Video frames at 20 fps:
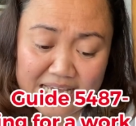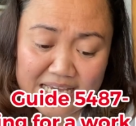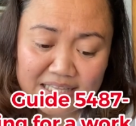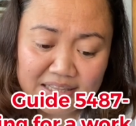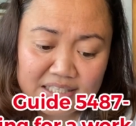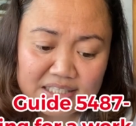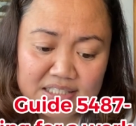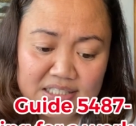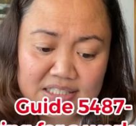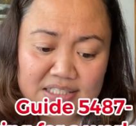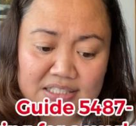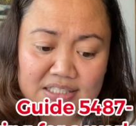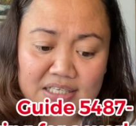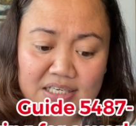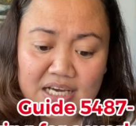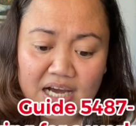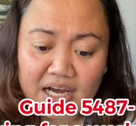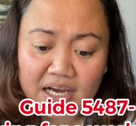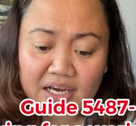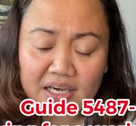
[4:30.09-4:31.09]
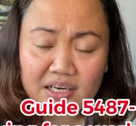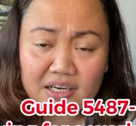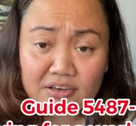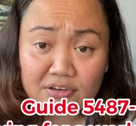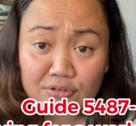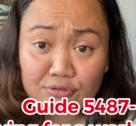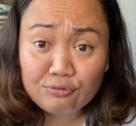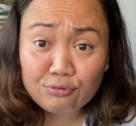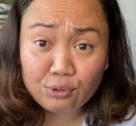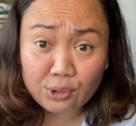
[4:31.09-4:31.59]
This is the guide
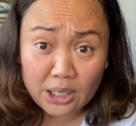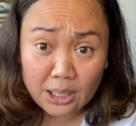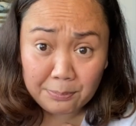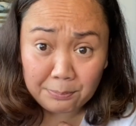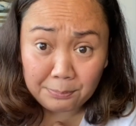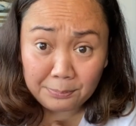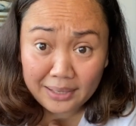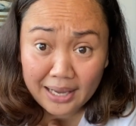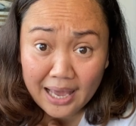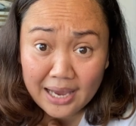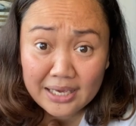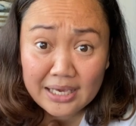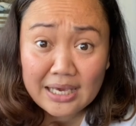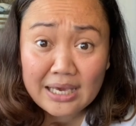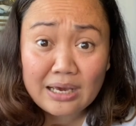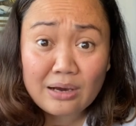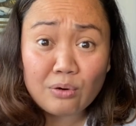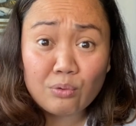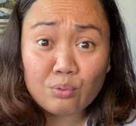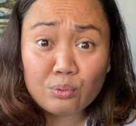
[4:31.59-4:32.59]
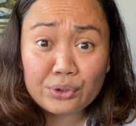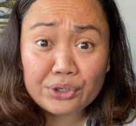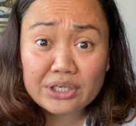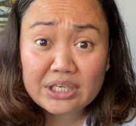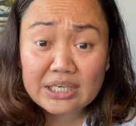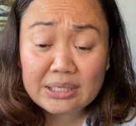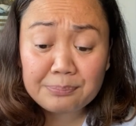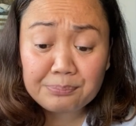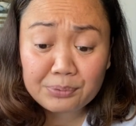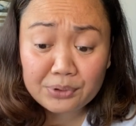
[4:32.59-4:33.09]
for applying a
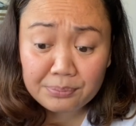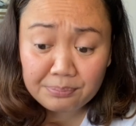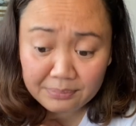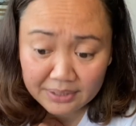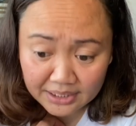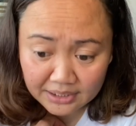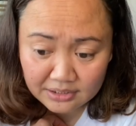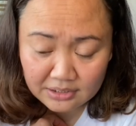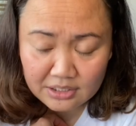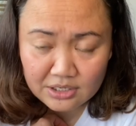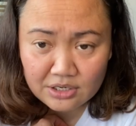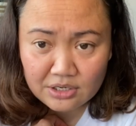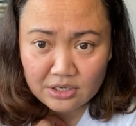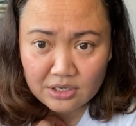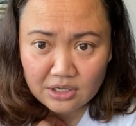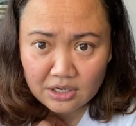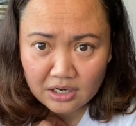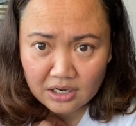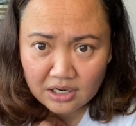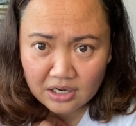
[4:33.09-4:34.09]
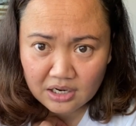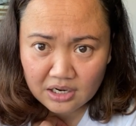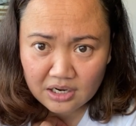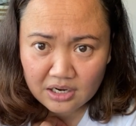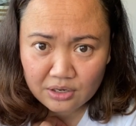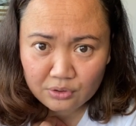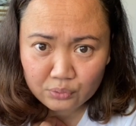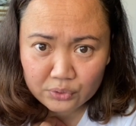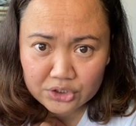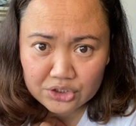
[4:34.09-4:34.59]
working permit,
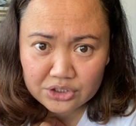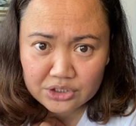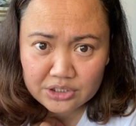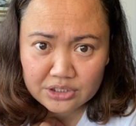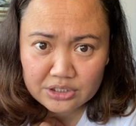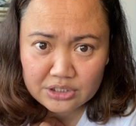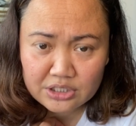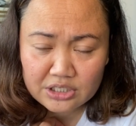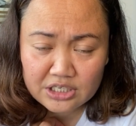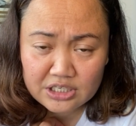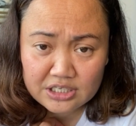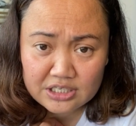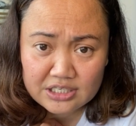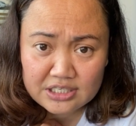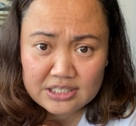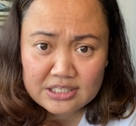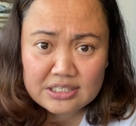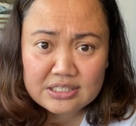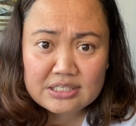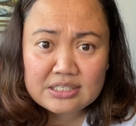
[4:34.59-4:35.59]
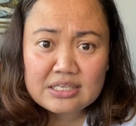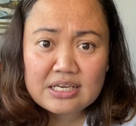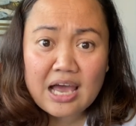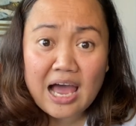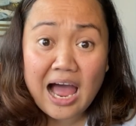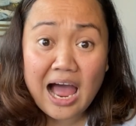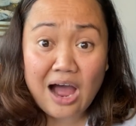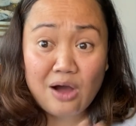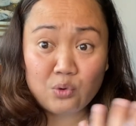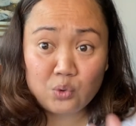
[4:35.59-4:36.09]
which is
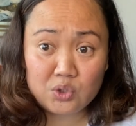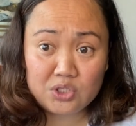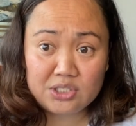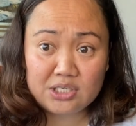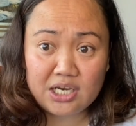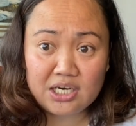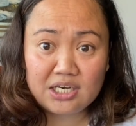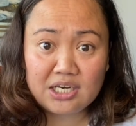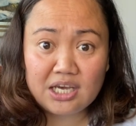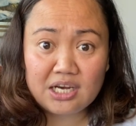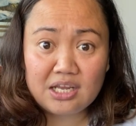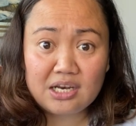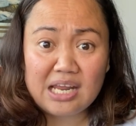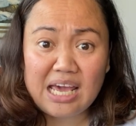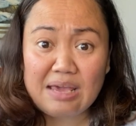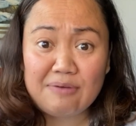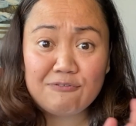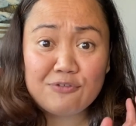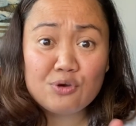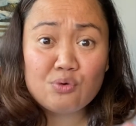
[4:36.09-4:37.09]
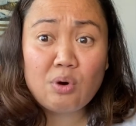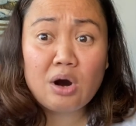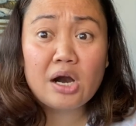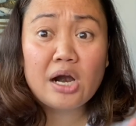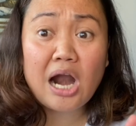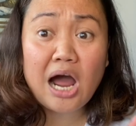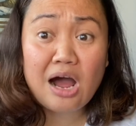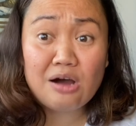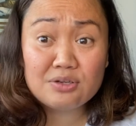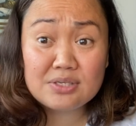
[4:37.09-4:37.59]
outside Canada, if you are
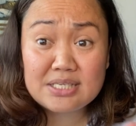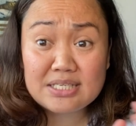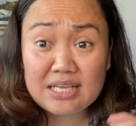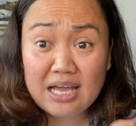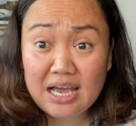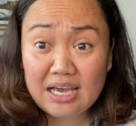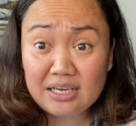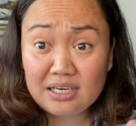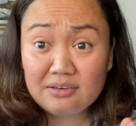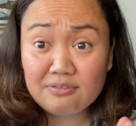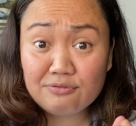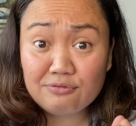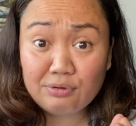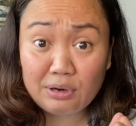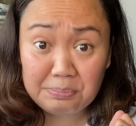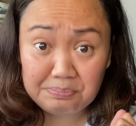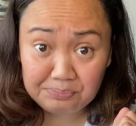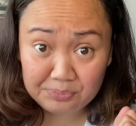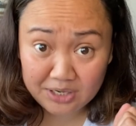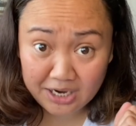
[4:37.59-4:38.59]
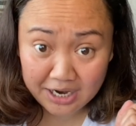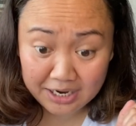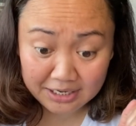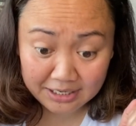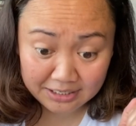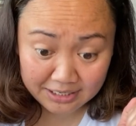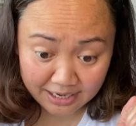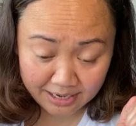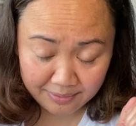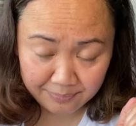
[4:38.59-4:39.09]
outside from
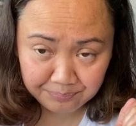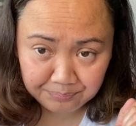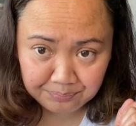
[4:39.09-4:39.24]
Canada.